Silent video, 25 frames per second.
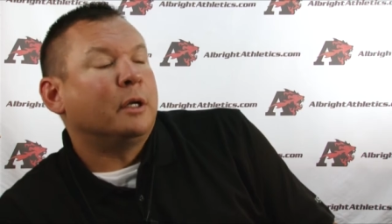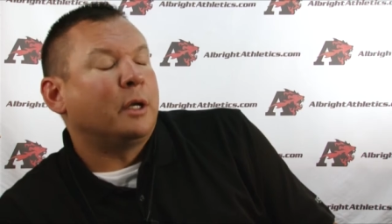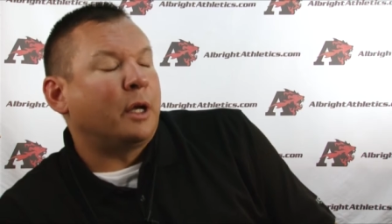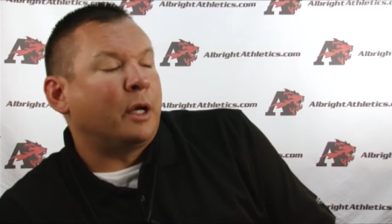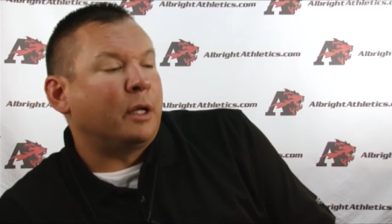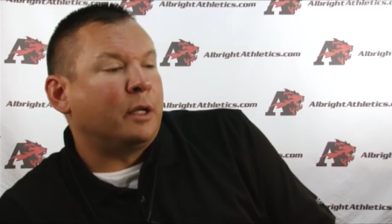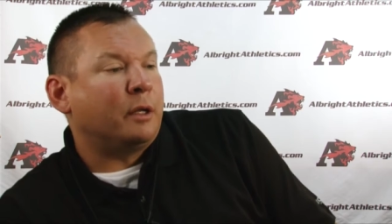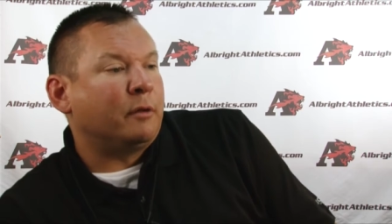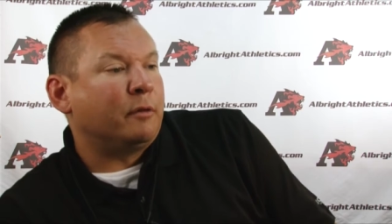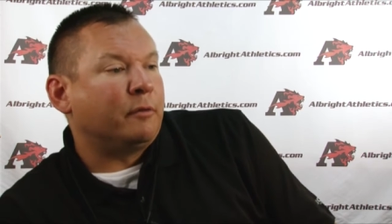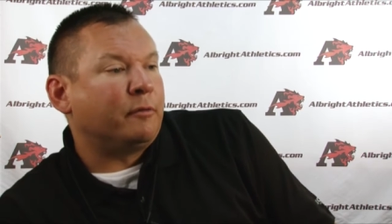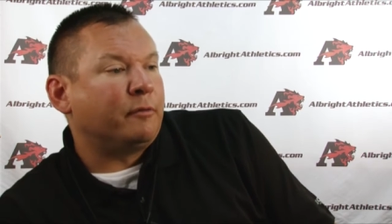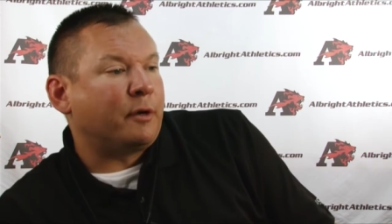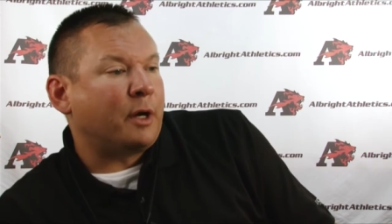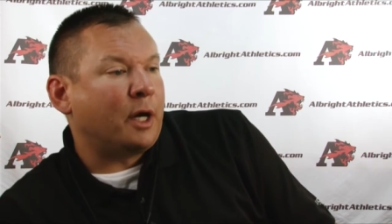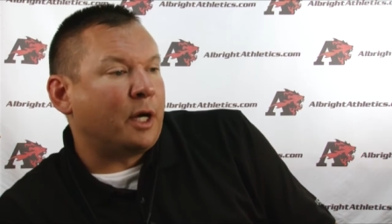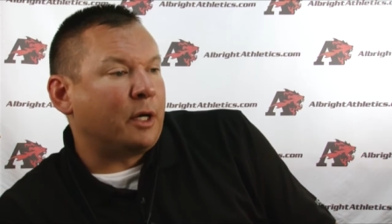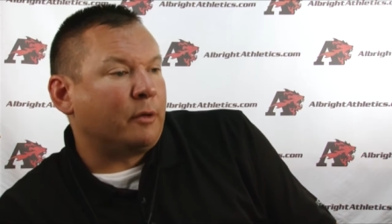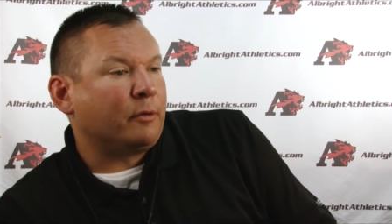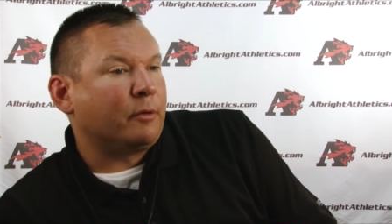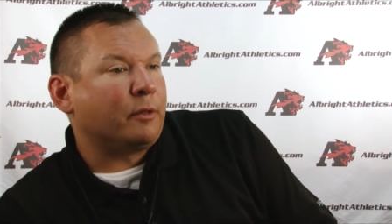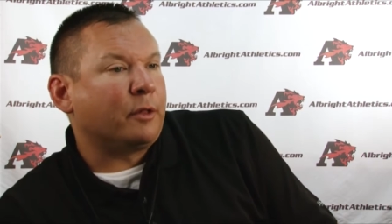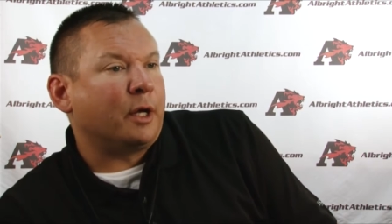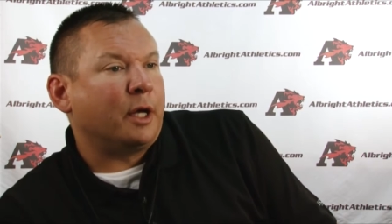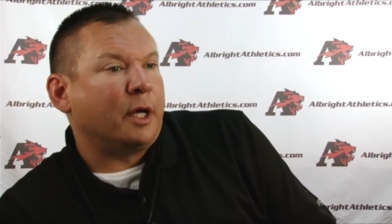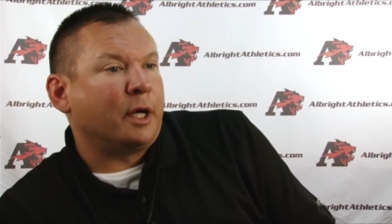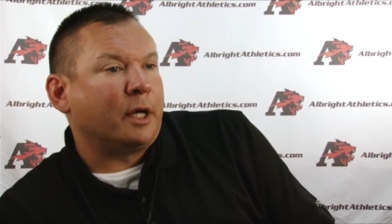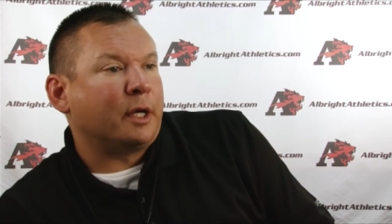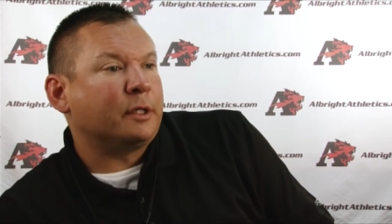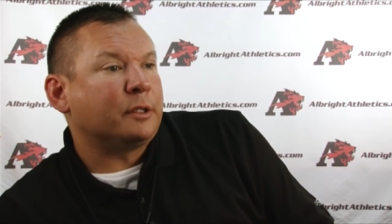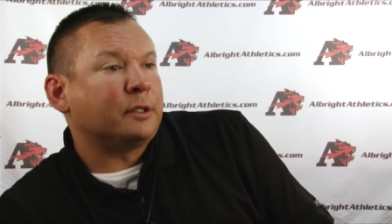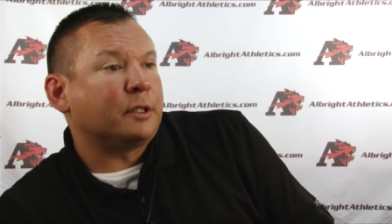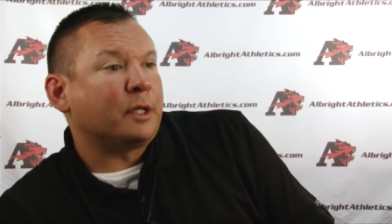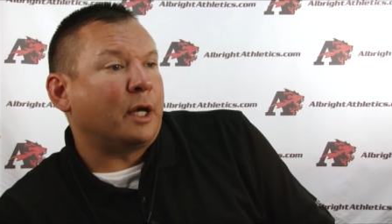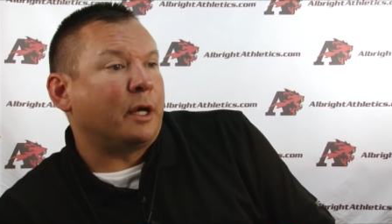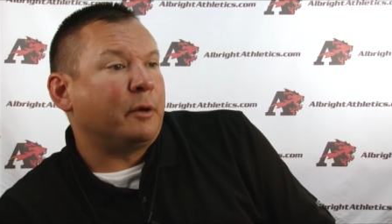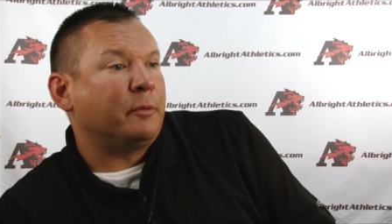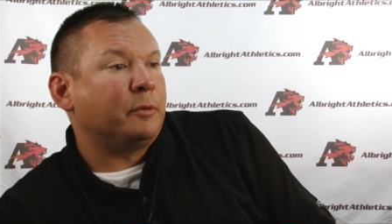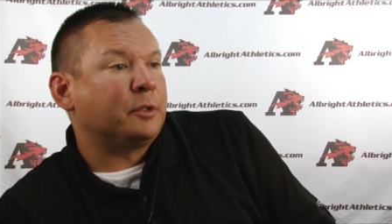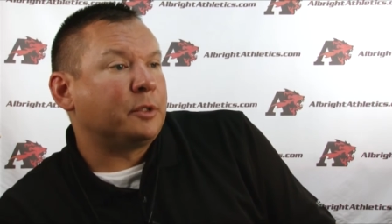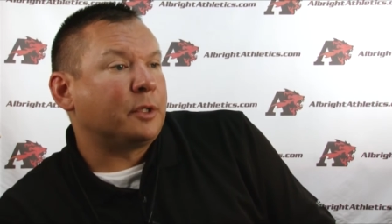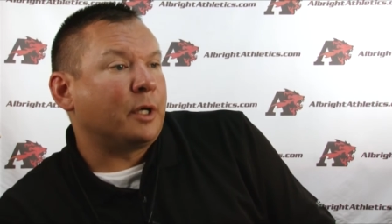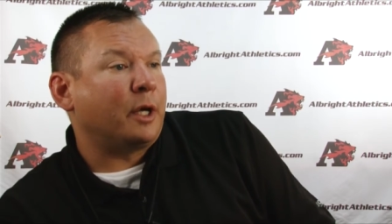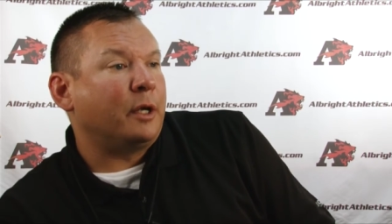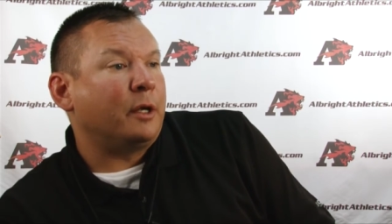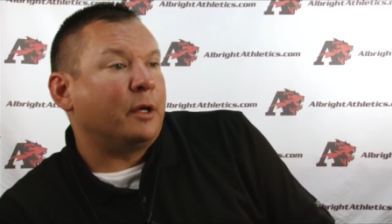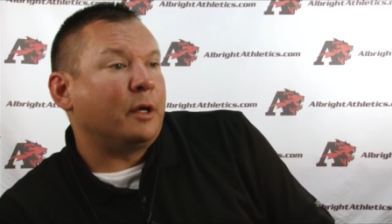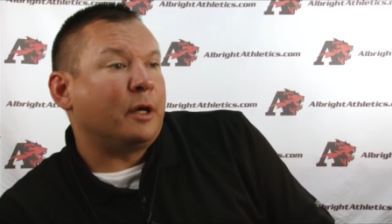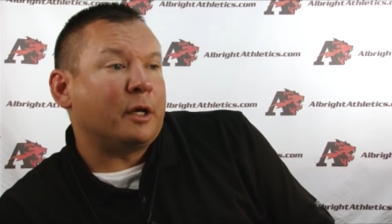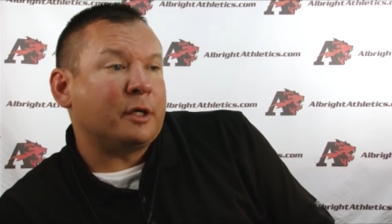And the final thing is I would
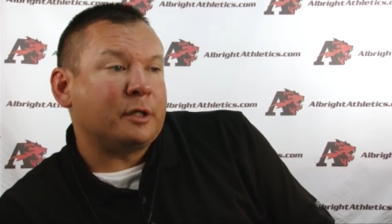say you